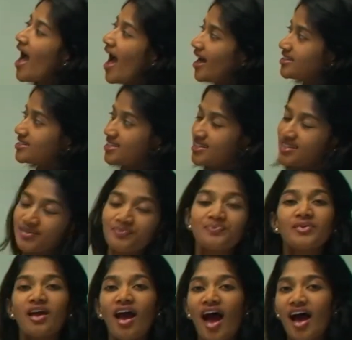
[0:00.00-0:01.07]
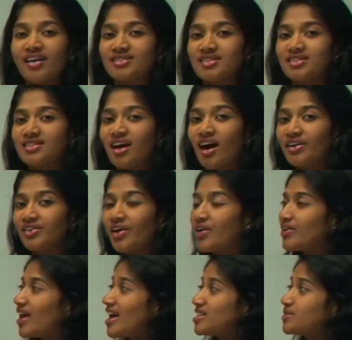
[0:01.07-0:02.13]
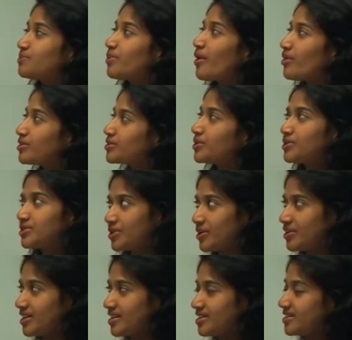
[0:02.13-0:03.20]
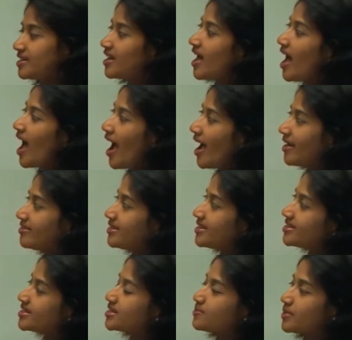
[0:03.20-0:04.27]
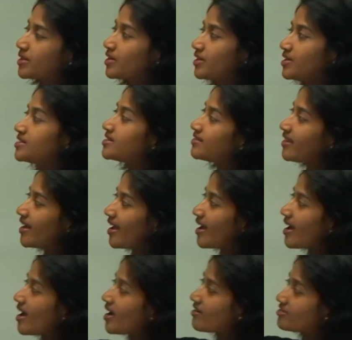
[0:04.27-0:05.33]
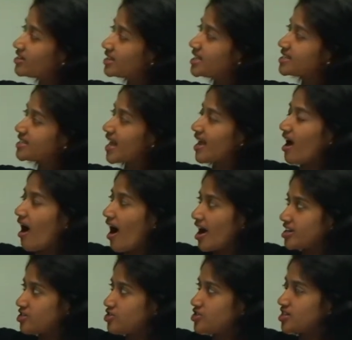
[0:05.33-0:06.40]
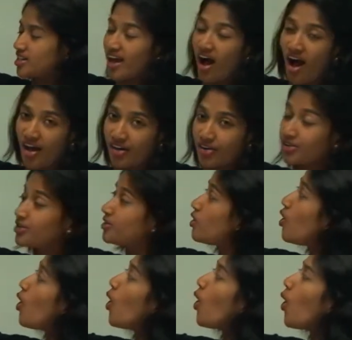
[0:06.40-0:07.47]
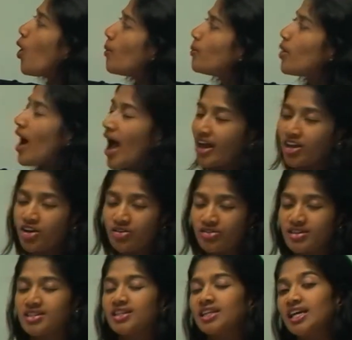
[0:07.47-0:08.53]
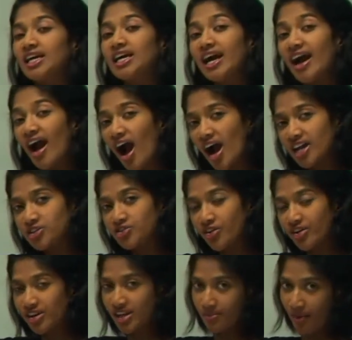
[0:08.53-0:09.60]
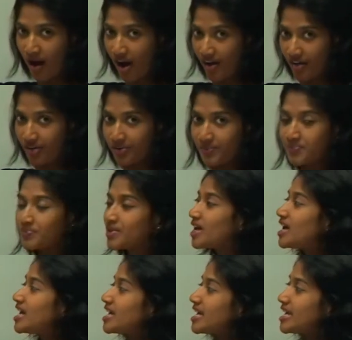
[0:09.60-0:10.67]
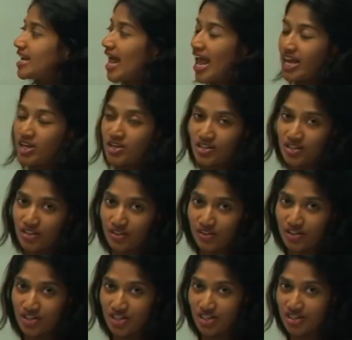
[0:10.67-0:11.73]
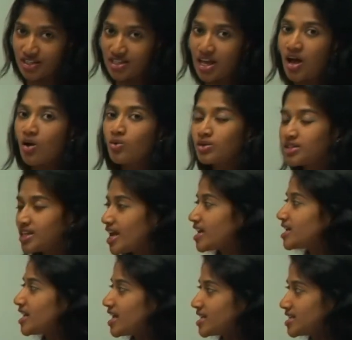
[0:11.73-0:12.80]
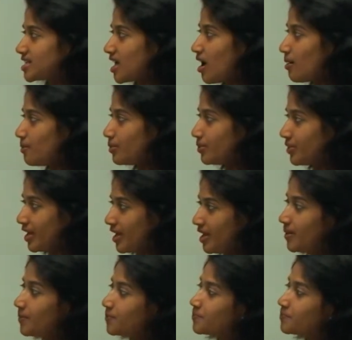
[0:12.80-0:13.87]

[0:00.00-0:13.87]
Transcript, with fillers: Acids. Acids are known as proton donors, and this is because they release a hydrogen ion, or more accurately a hydronium ion, in aqueous solutions. We'll take an example here.